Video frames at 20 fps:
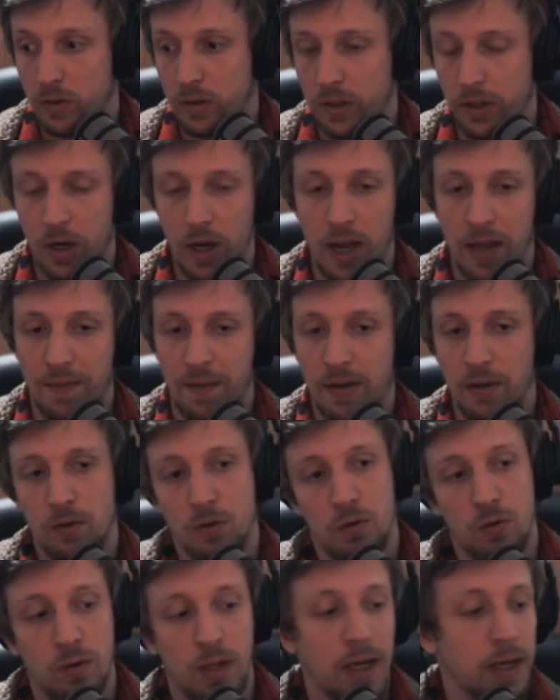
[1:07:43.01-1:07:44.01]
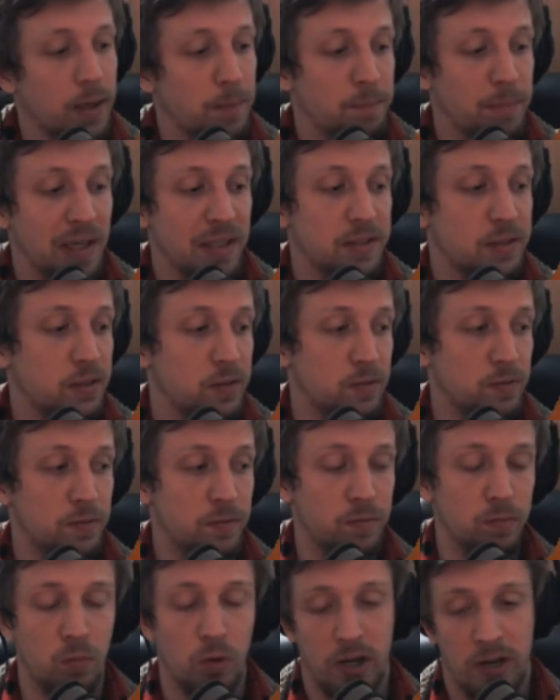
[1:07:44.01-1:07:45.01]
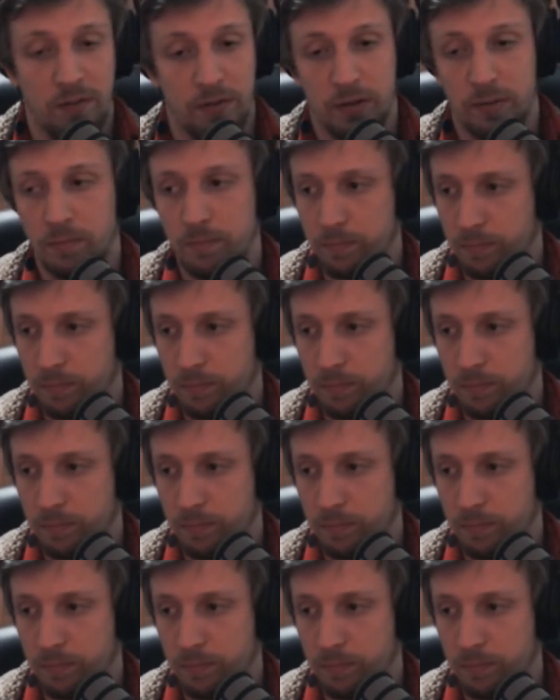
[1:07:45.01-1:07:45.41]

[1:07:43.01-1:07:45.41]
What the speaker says: and then do like a best of whatever,